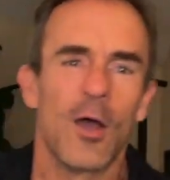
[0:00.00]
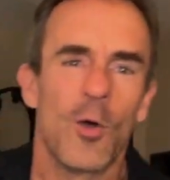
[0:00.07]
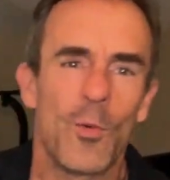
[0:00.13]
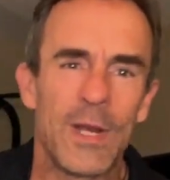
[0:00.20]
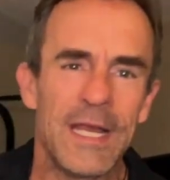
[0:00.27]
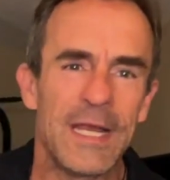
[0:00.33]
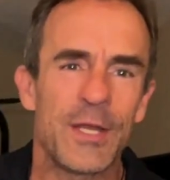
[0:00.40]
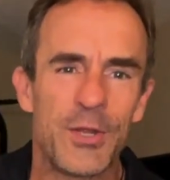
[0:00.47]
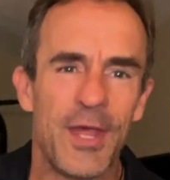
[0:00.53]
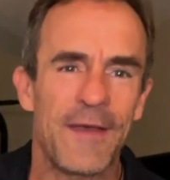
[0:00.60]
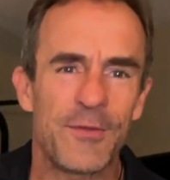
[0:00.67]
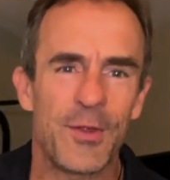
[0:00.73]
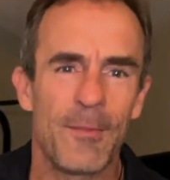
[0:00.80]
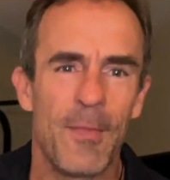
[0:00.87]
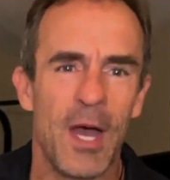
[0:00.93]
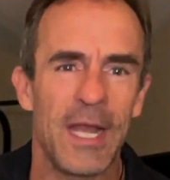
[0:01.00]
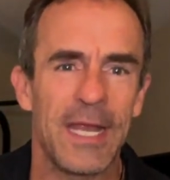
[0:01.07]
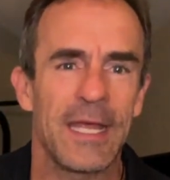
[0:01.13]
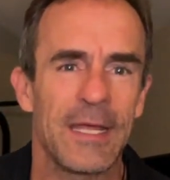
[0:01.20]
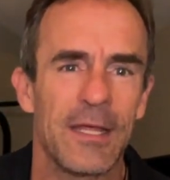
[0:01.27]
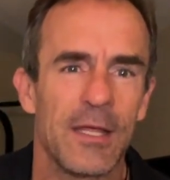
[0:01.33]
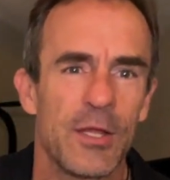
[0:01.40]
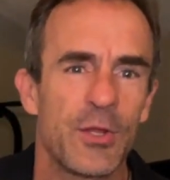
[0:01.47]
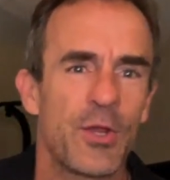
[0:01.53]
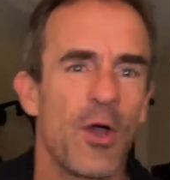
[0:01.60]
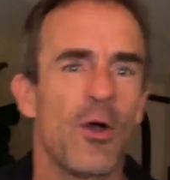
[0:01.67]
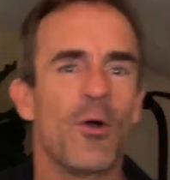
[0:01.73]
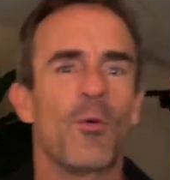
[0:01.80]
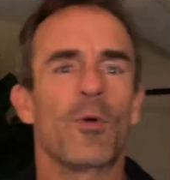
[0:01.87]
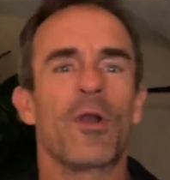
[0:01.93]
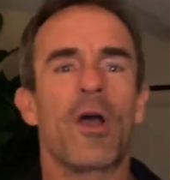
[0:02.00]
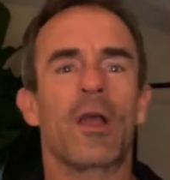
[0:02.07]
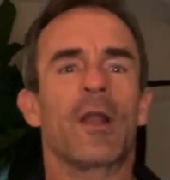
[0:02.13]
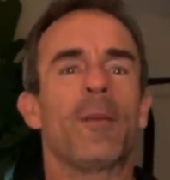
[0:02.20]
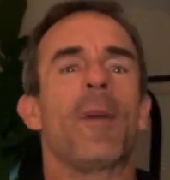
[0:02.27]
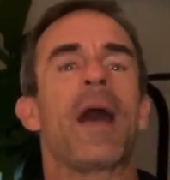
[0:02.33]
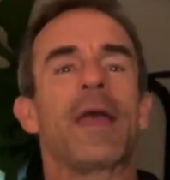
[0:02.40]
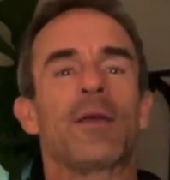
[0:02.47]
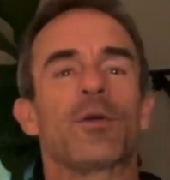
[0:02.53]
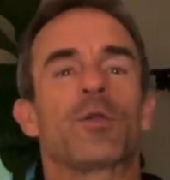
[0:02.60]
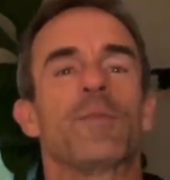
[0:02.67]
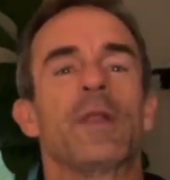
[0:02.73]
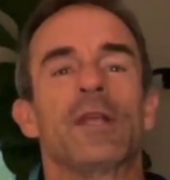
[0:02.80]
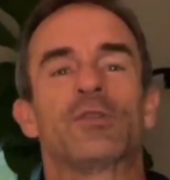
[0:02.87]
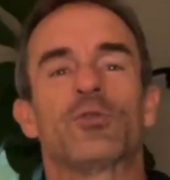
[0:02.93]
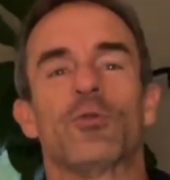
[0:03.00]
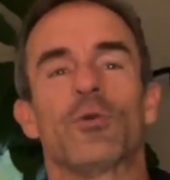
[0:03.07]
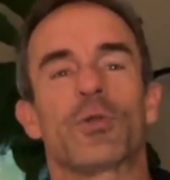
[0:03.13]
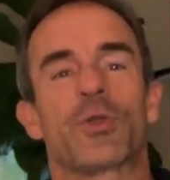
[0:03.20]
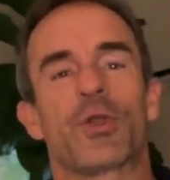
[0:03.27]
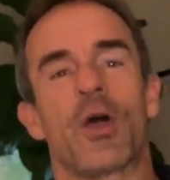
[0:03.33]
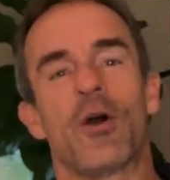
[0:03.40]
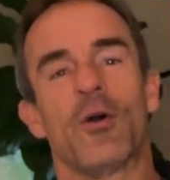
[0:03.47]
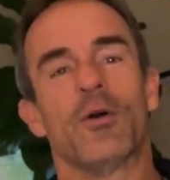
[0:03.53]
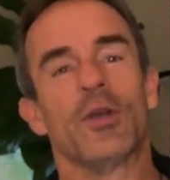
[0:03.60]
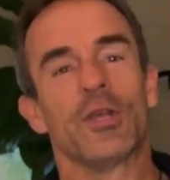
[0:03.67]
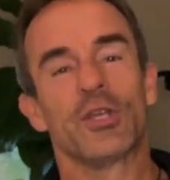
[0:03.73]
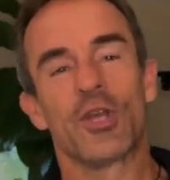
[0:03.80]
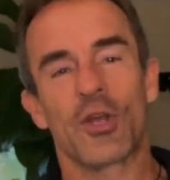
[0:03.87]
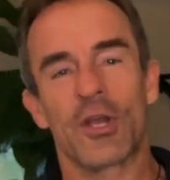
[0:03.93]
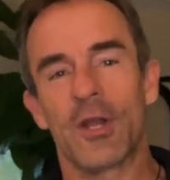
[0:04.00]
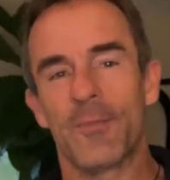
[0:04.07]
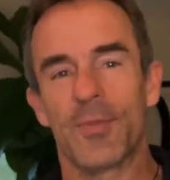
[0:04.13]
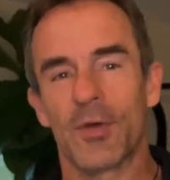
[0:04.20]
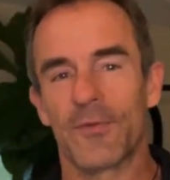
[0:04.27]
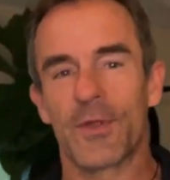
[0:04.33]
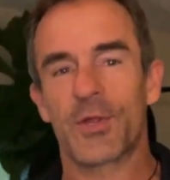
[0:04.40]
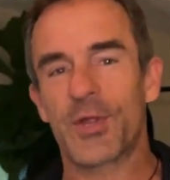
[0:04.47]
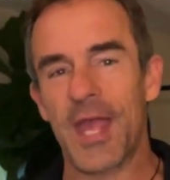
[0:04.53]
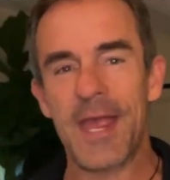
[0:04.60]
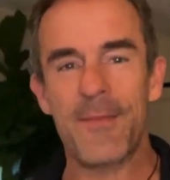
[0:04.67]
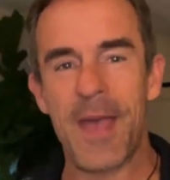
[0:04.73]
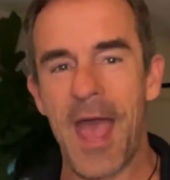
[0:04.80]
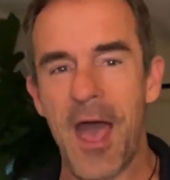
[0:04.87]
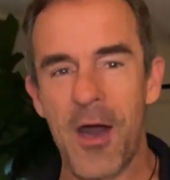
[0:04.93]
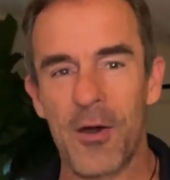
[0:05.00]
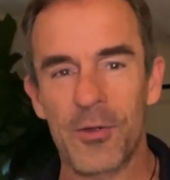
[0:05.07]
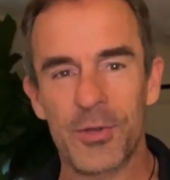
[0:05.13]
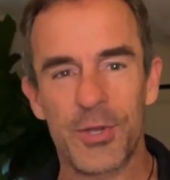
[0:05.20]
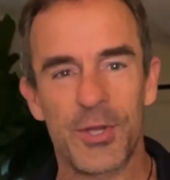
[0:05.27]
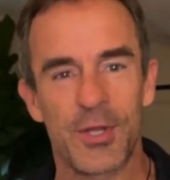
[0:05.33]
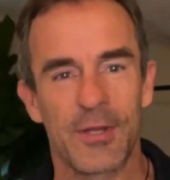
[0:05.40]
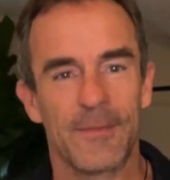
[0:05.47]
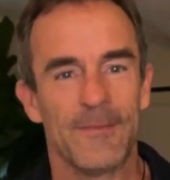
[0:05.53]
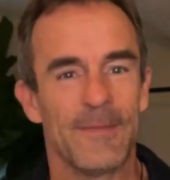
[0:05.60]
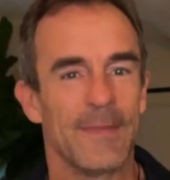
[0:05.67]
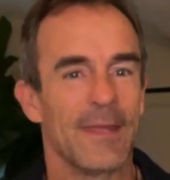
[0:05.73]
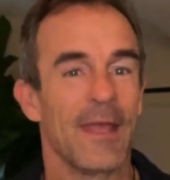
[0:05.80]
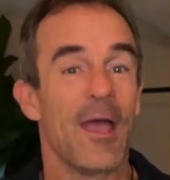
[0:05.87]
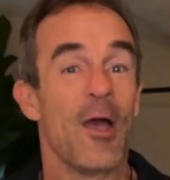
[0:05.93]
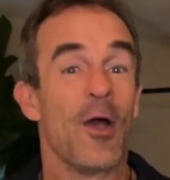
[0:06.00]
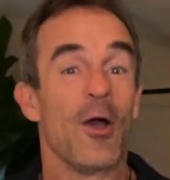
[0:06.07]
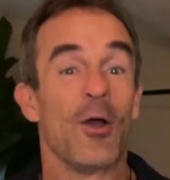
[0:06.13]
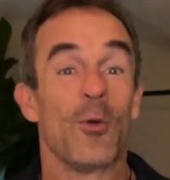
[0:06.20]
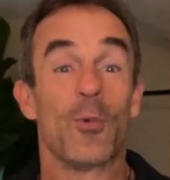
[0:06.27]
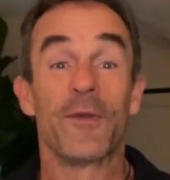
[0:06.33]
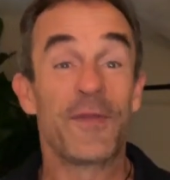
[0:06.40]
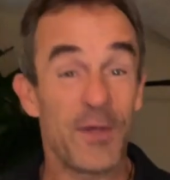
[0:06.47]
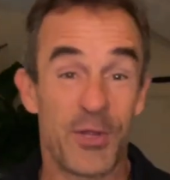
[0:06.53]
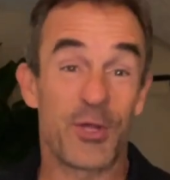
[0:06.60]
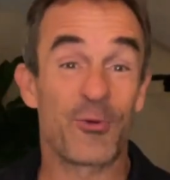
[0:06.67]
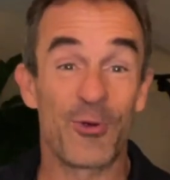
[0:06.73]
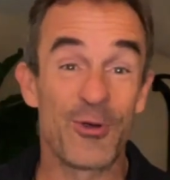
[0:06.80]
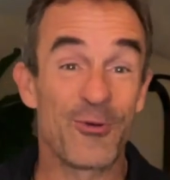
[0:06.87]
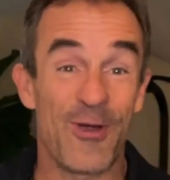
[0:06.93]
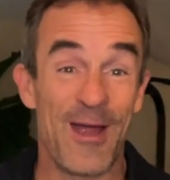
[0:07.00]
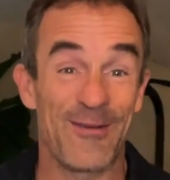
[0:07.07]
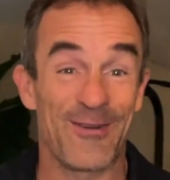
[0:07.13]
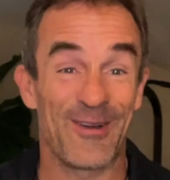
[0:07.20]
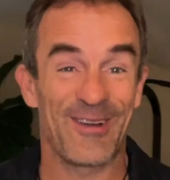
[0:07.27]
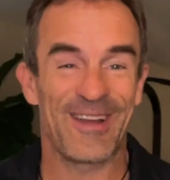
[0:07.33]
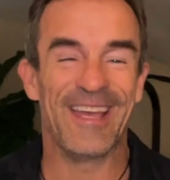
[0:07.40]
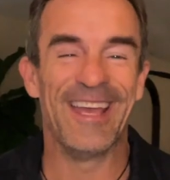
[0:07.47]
we need to save some money, so we're not going to buy you as many tools, so you're going to build the same house with this screwdriver."